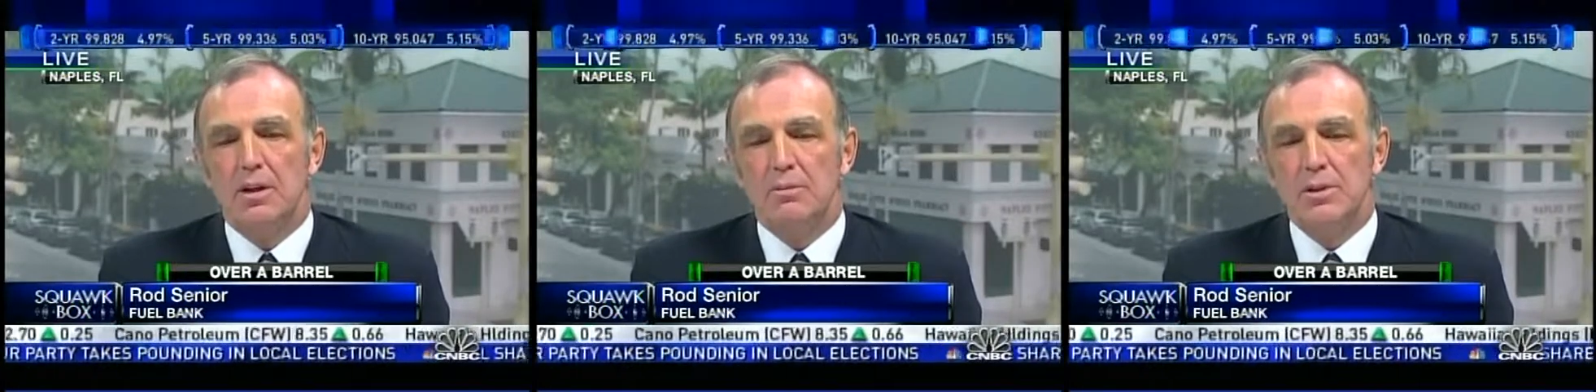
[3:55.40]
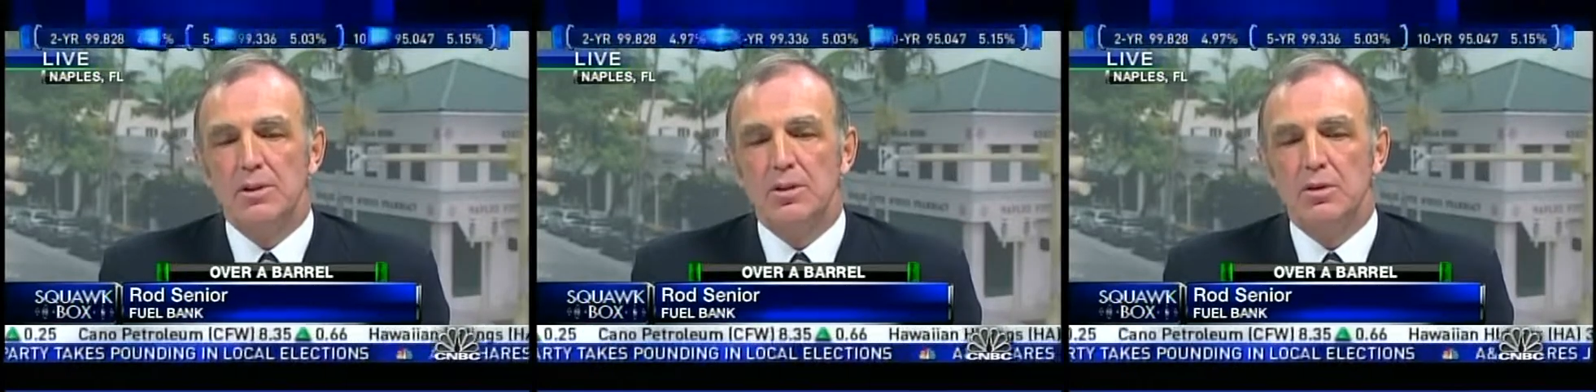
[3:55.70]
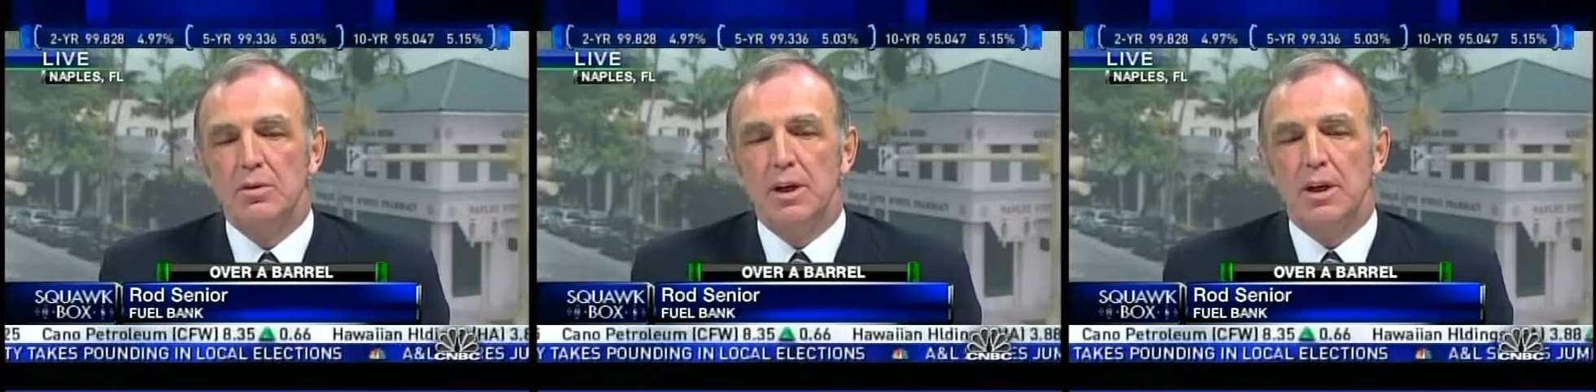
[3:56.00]
Number
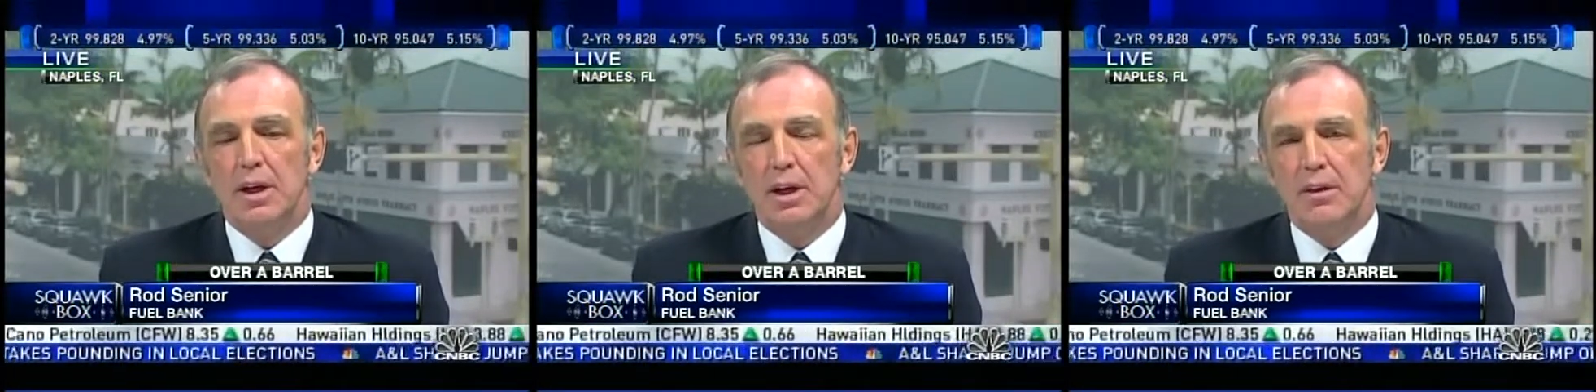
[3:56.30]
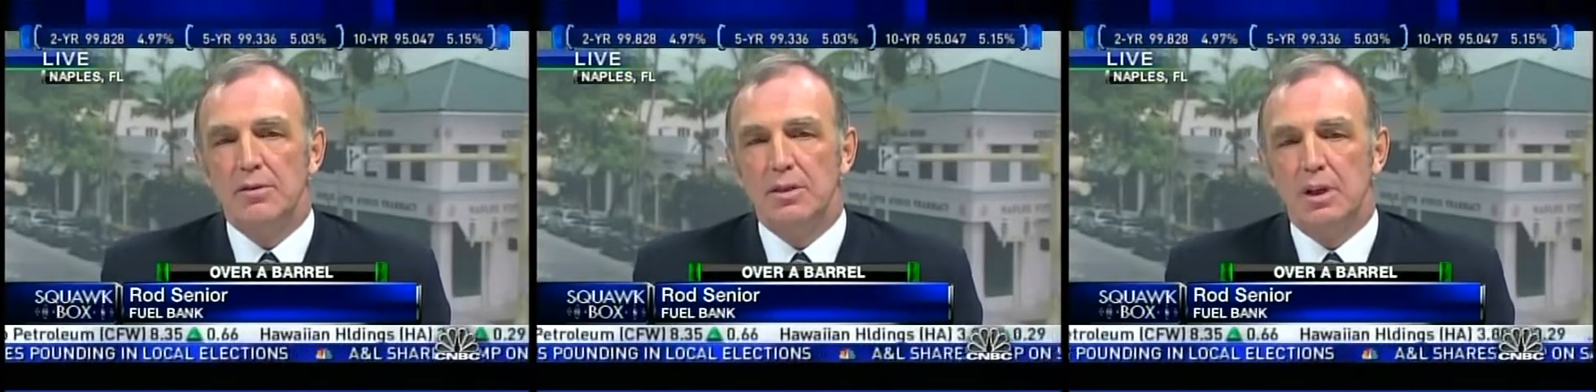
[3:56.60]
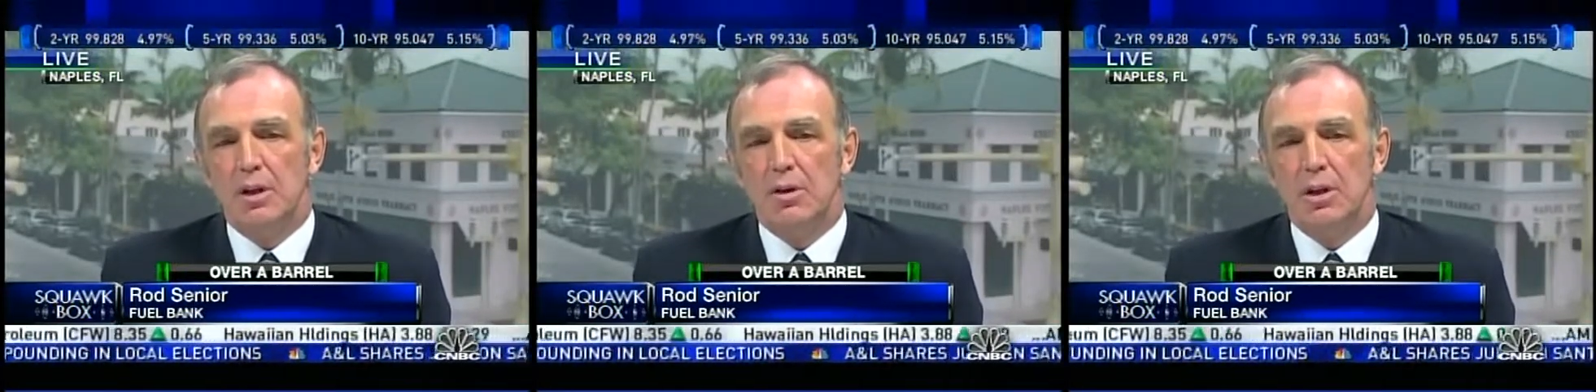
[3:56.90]
two, it gives
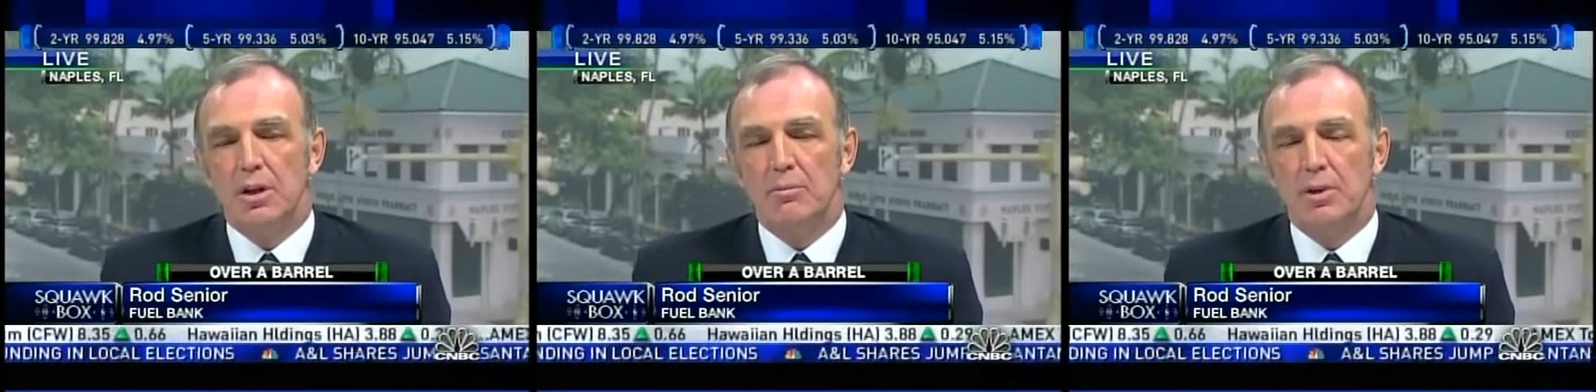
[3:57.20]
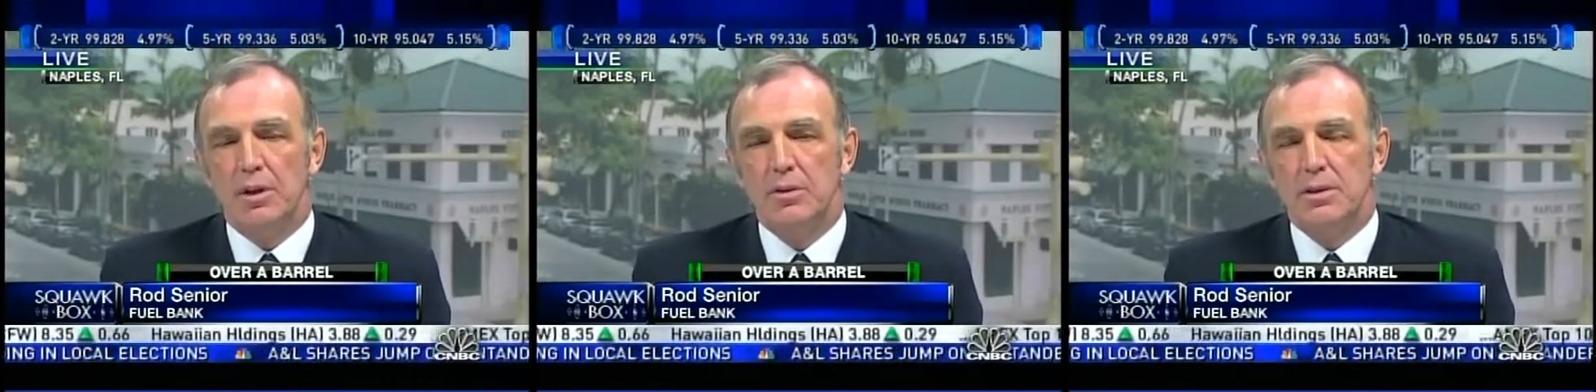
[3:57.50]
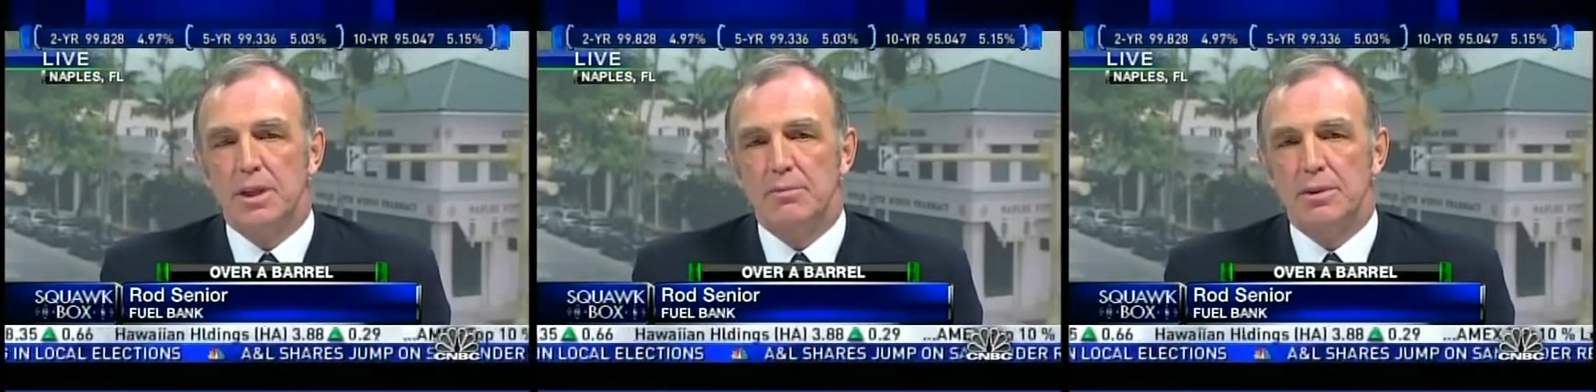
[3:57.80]
the oil company who
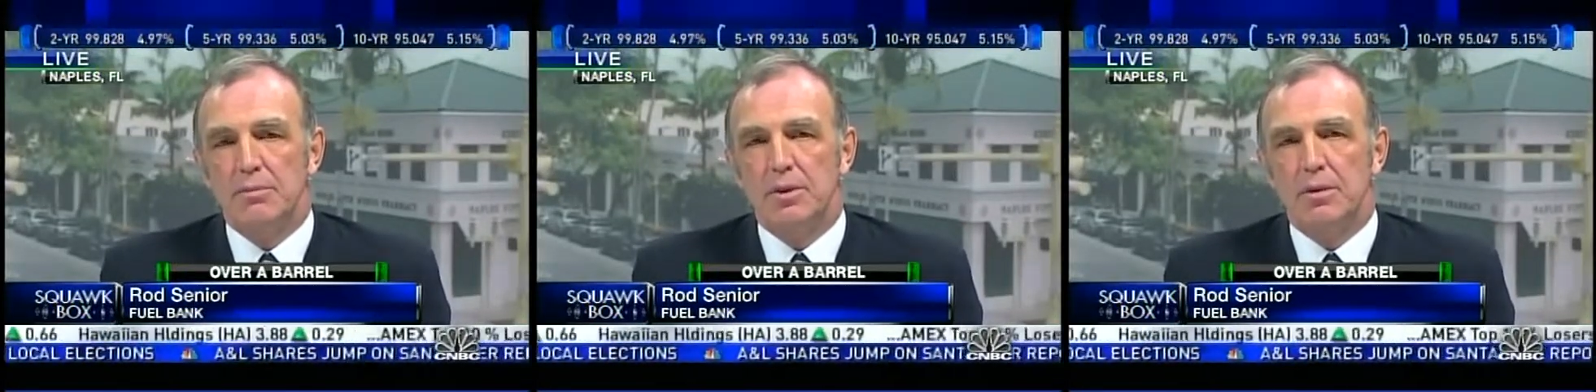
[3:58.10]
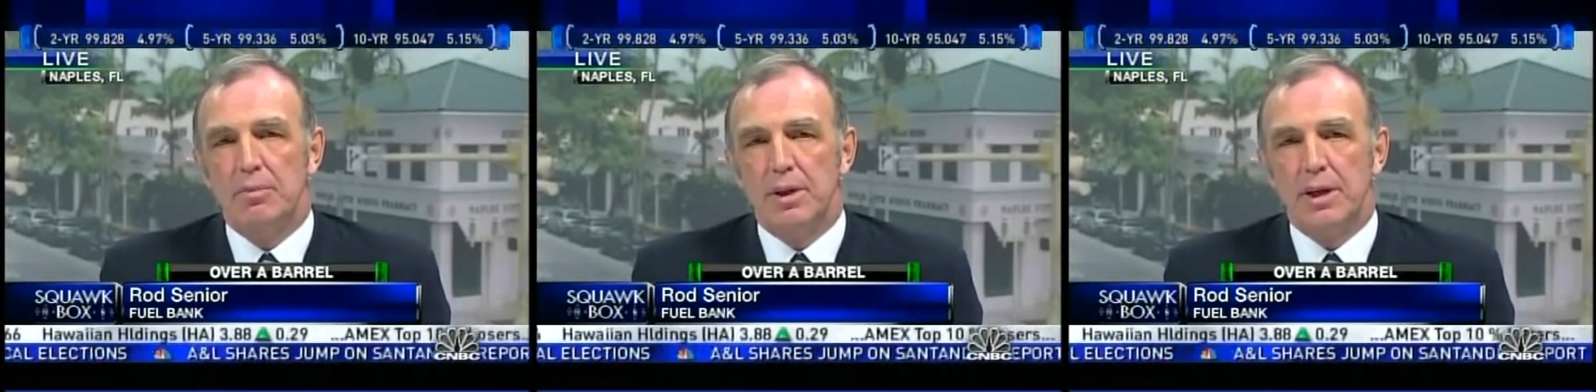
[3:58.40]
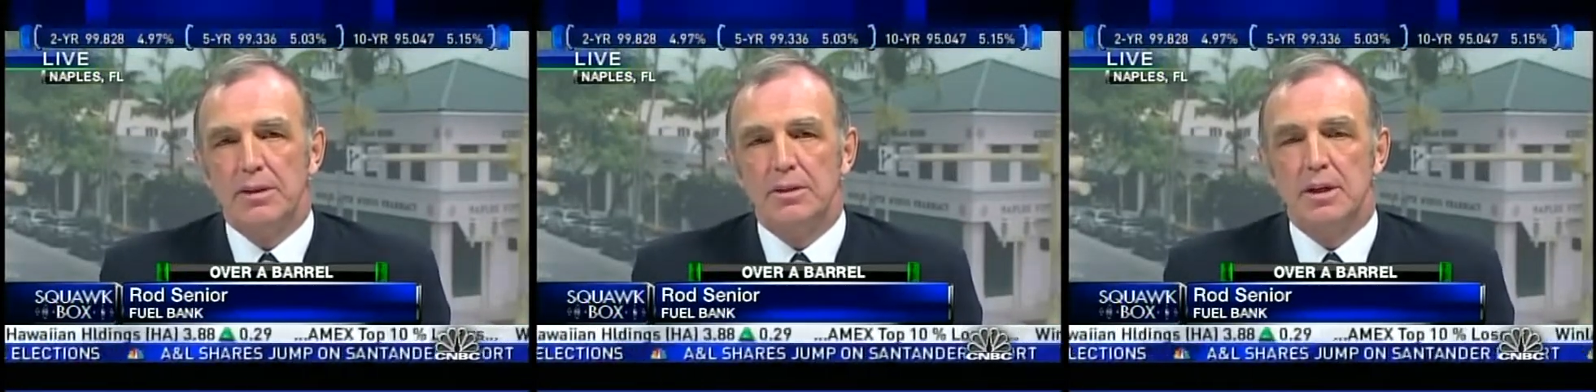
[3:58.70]
steps up to the
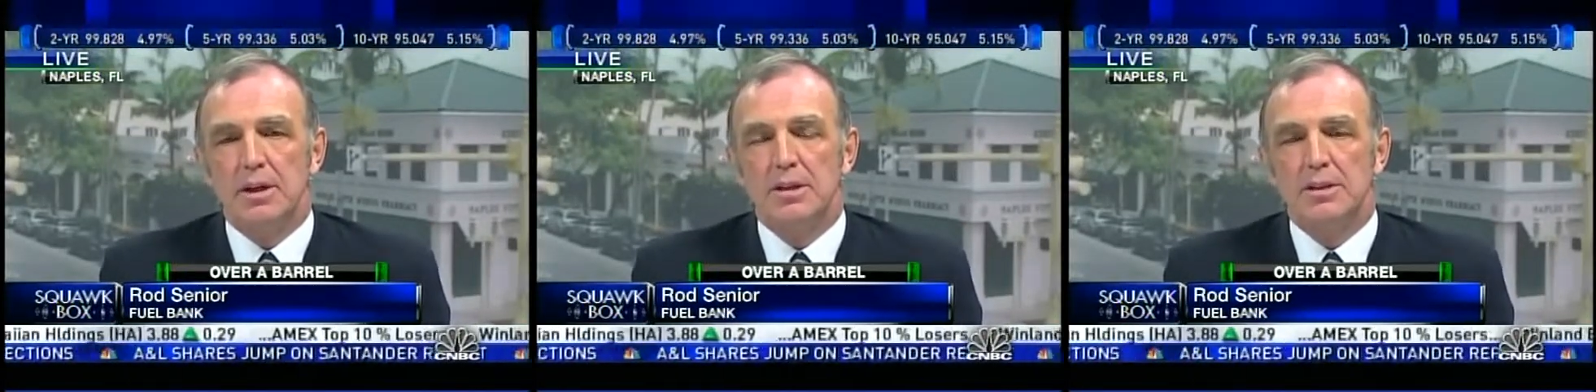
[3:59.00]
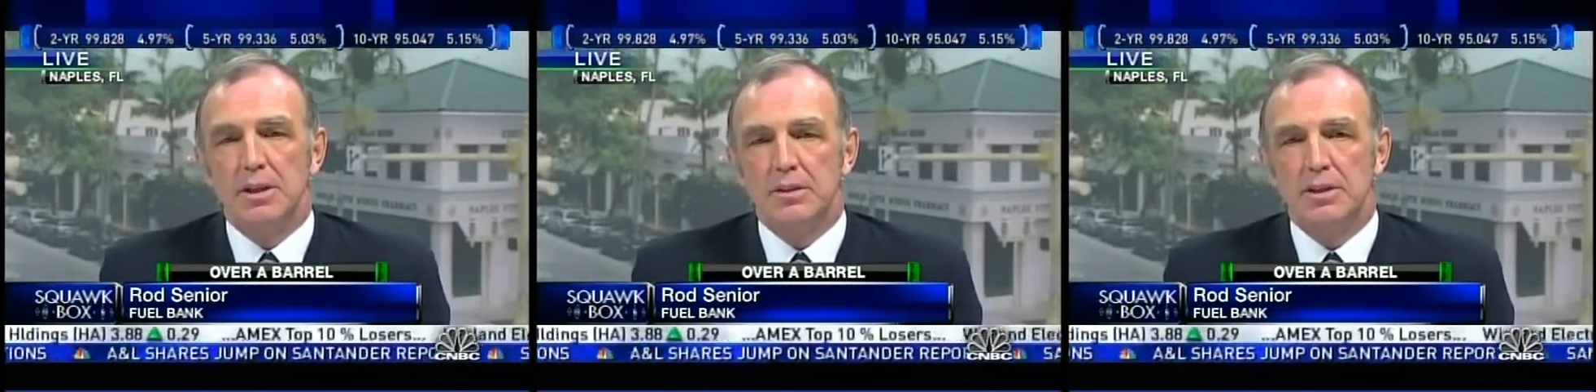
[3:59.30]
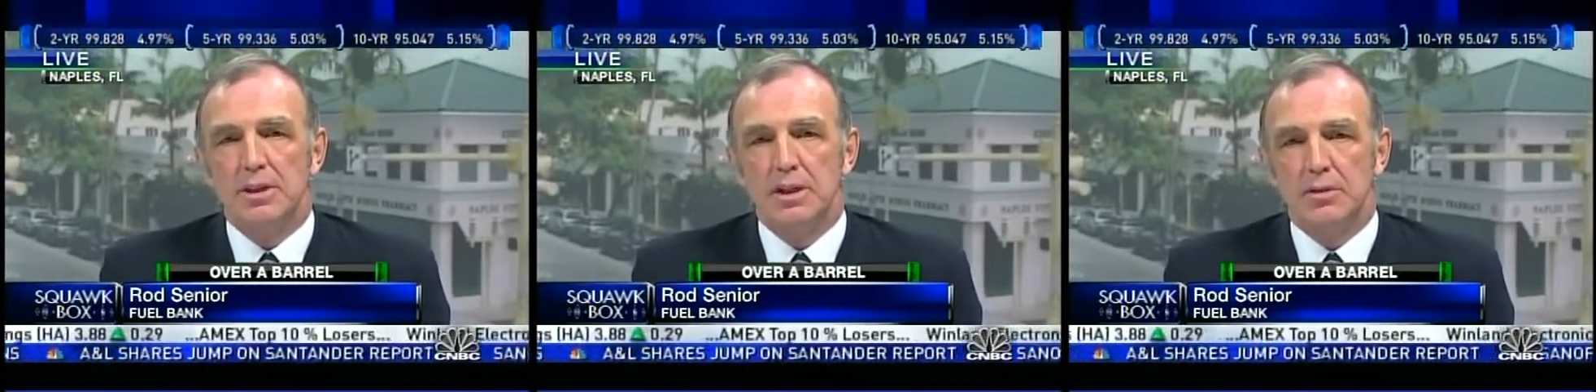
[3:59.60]
plate a serious